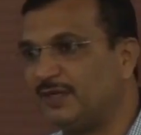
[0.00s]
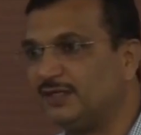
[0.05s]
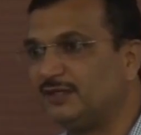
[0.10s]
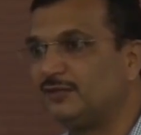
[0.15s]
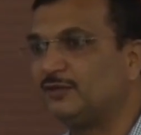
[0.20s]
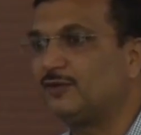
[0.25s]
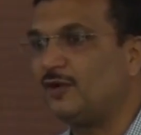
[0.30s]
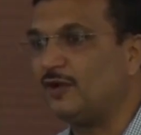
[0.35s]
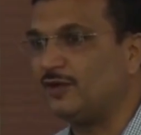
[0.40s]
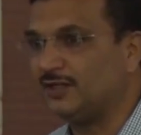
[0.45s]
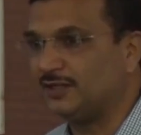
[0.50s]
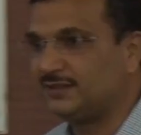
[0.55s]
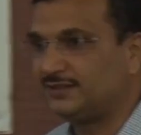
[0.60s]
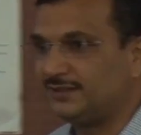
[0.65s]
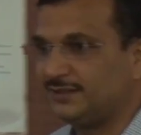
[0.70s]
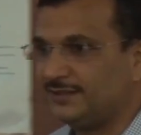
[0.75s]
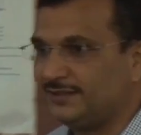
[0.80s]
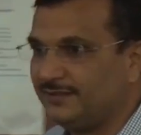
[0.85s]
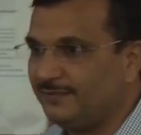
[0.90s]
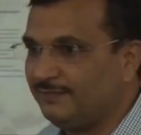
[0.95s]
in college.
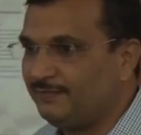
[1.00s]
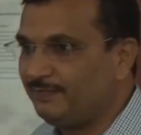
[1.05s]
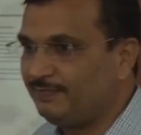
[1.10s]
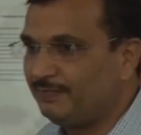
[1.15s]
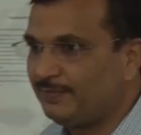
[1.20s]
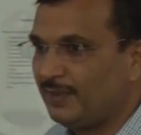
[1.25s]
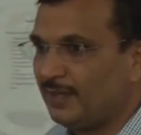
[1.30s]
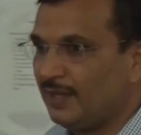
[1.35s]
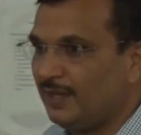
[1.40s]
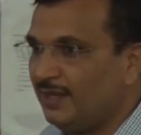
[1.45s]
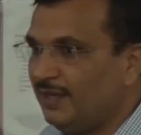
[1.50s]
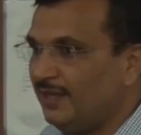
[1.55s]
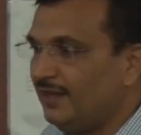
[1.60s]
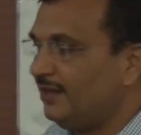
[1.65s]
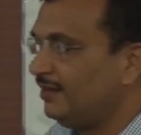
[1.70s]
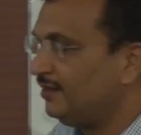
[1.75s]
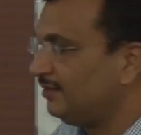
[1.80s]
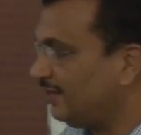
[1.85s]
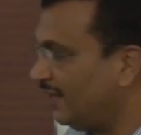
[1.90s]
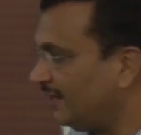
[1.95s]

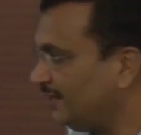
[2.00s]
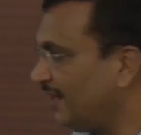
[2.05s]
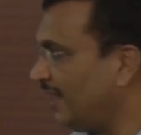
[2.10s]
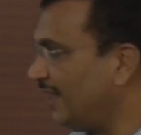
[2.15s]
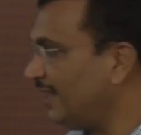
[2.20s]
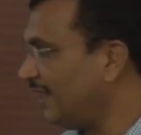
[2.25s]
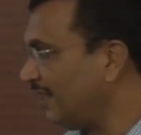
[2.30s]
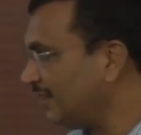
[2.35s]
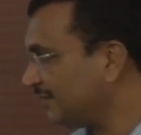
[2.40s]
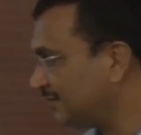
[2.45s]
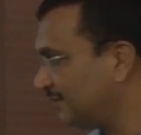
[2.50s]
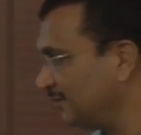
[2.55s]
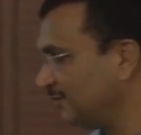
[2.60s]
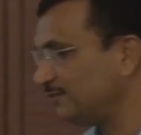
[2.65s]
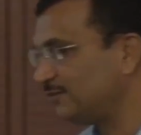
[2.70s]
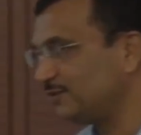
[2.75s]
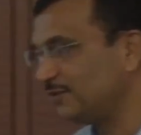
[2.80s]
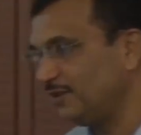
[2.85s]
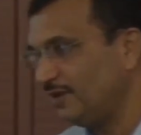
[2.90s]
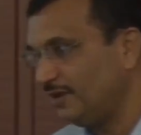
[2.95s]
Then I asked him
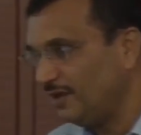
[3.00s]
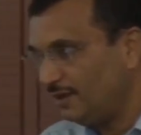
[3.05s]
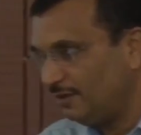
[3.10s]
to